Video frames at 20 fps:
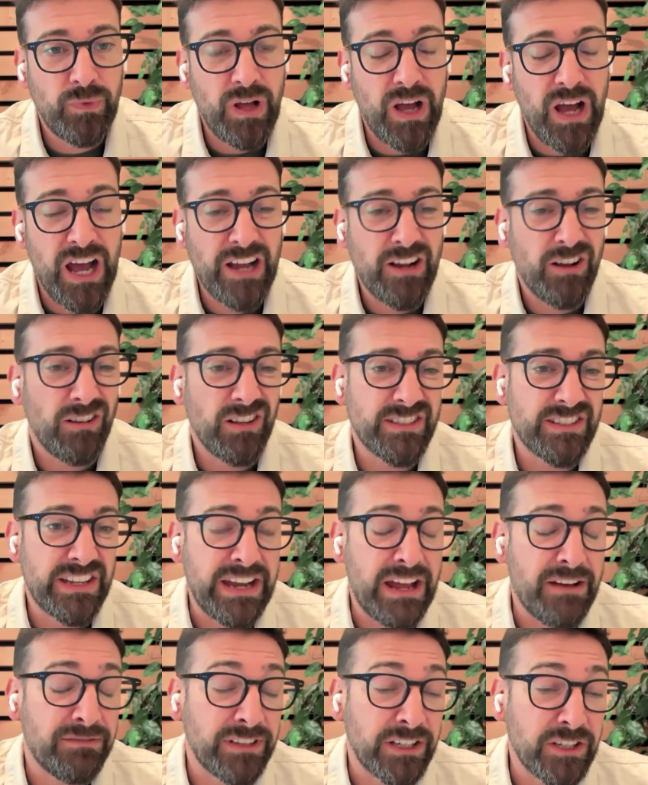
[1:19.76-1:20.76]
I call us the
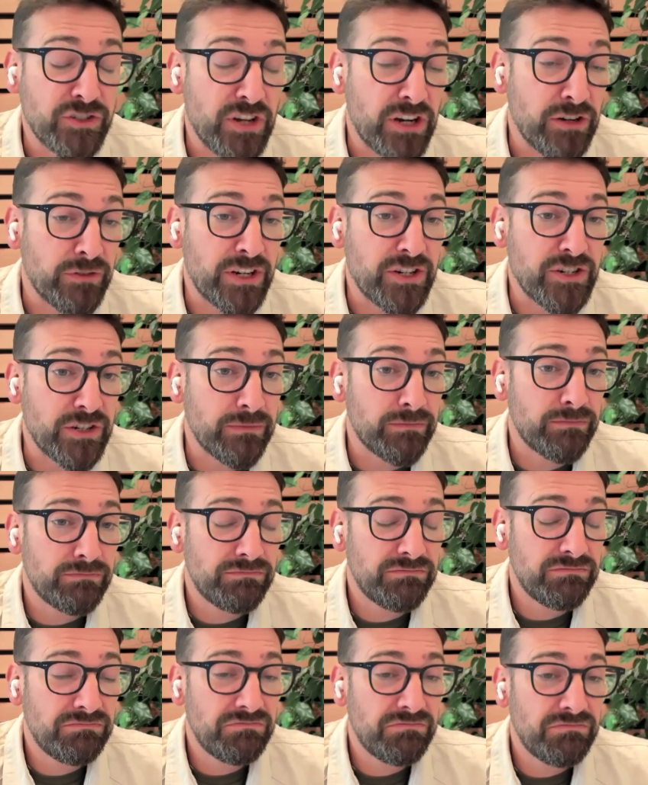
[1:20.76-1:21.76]
Netflix generation.
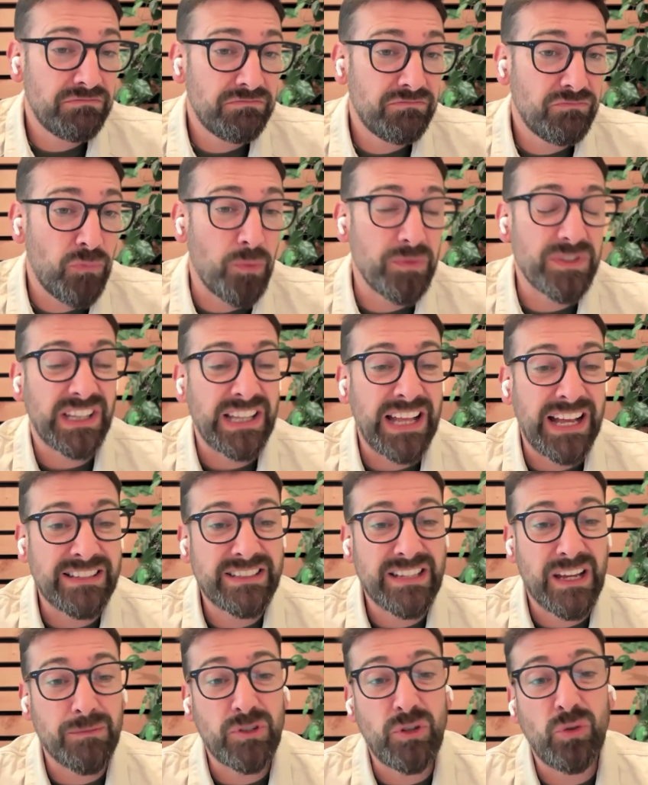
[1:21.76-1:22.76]
When was the last
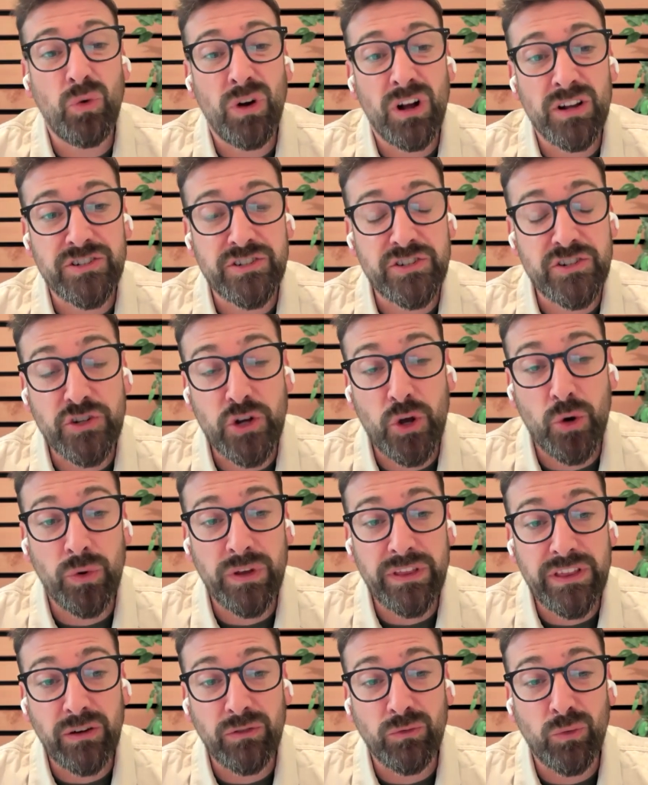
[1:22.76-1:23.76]
time you watched a show
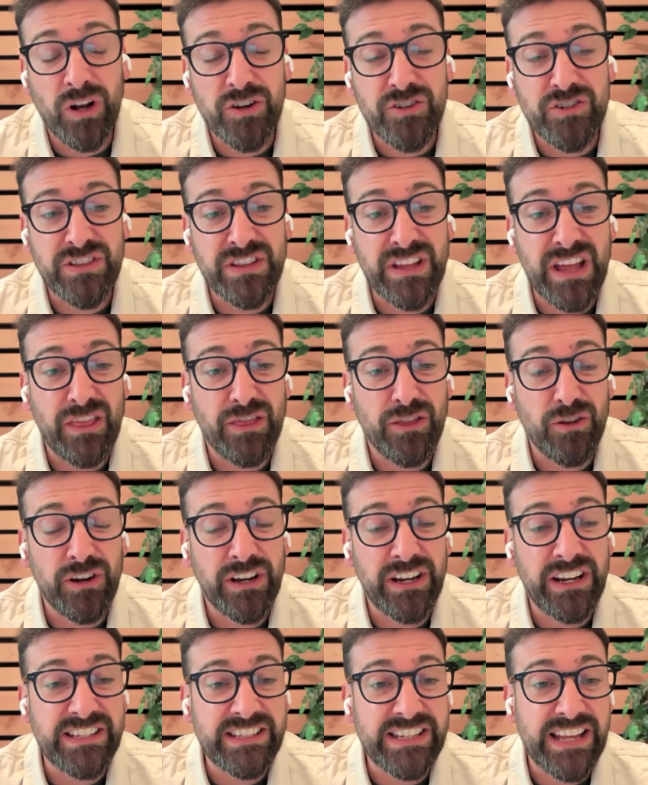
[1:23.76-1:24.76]
without watching that 30
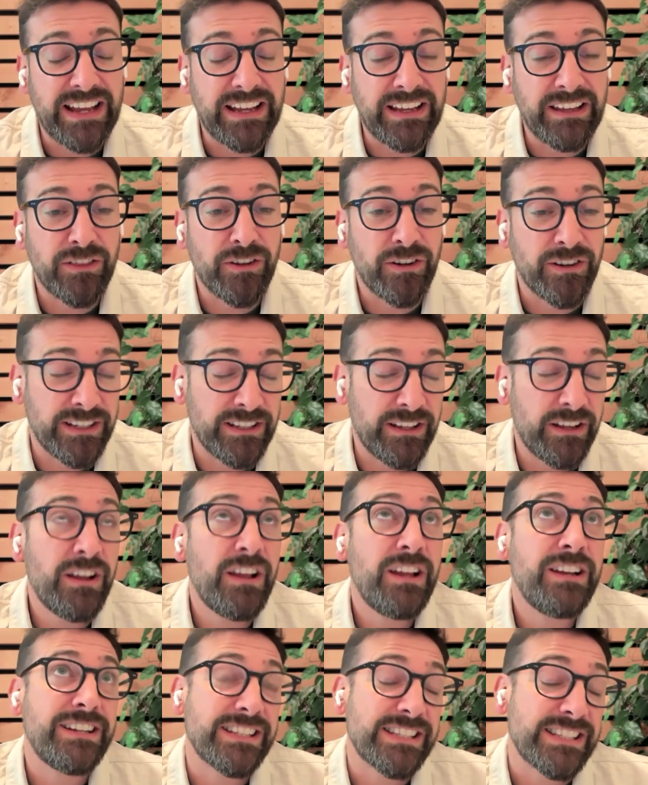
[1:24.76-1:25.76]

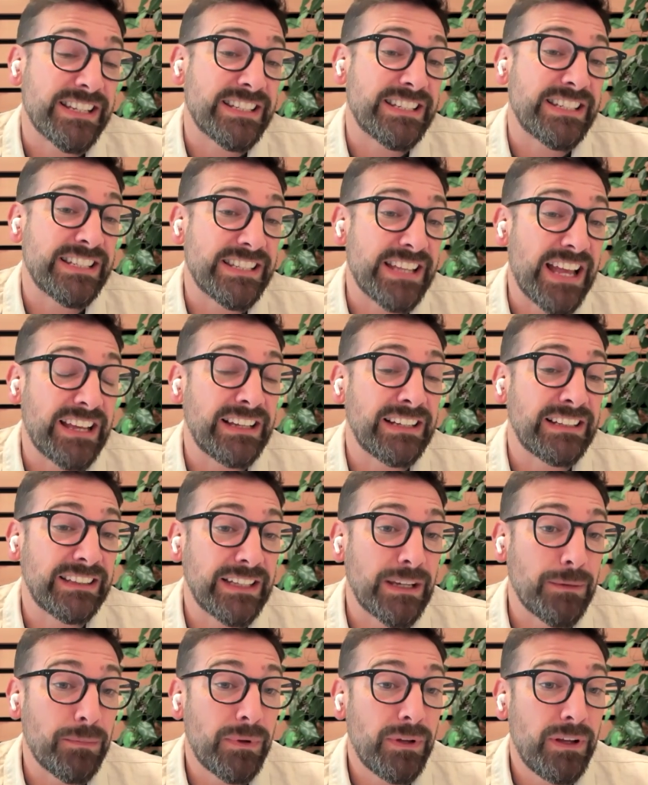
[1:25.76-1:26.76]
to 60 second
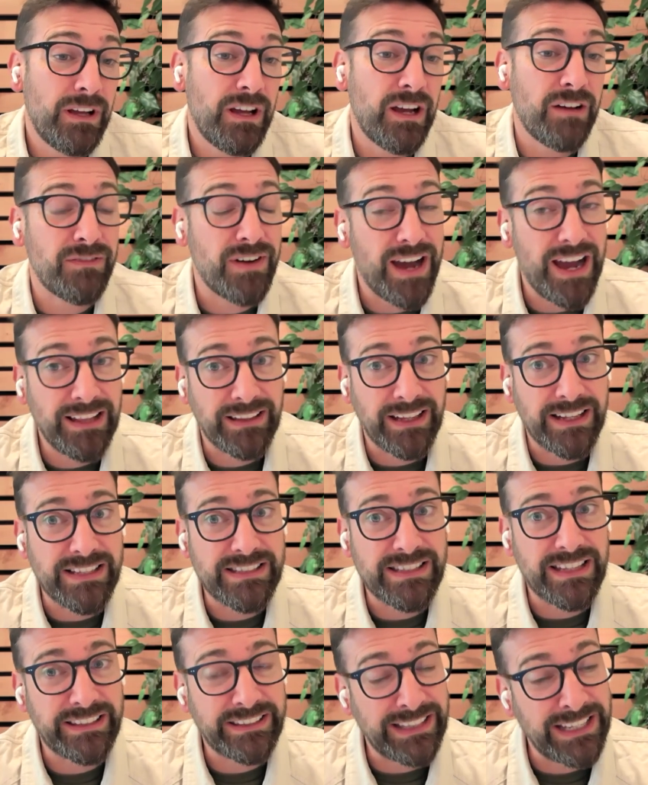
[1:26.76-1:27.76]
clip of highlights
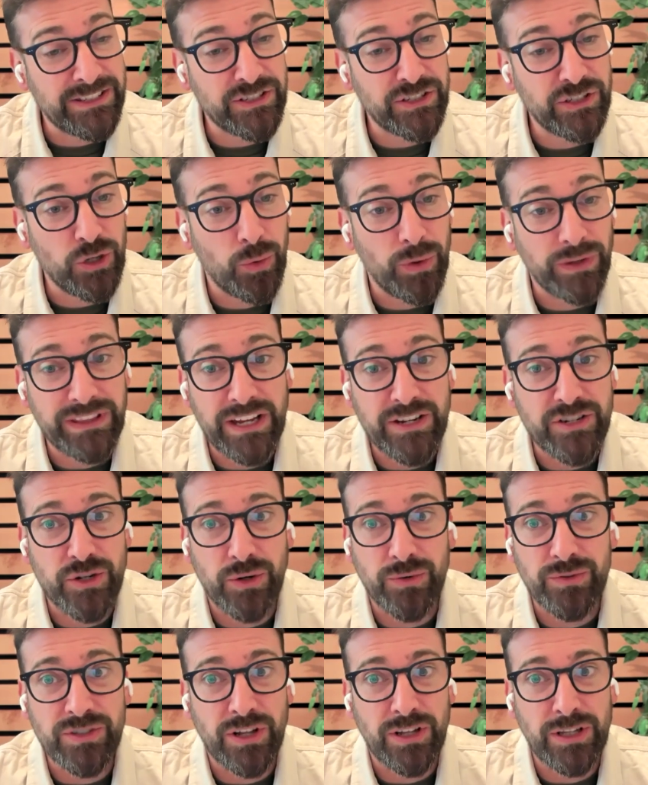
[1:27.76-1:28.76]
that lets you know what that
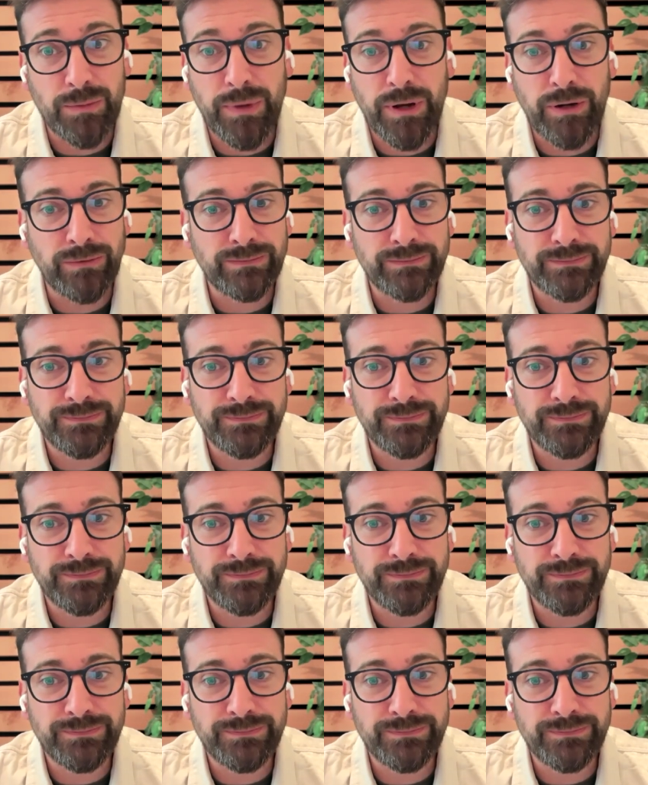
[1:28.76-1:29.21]
show is all about?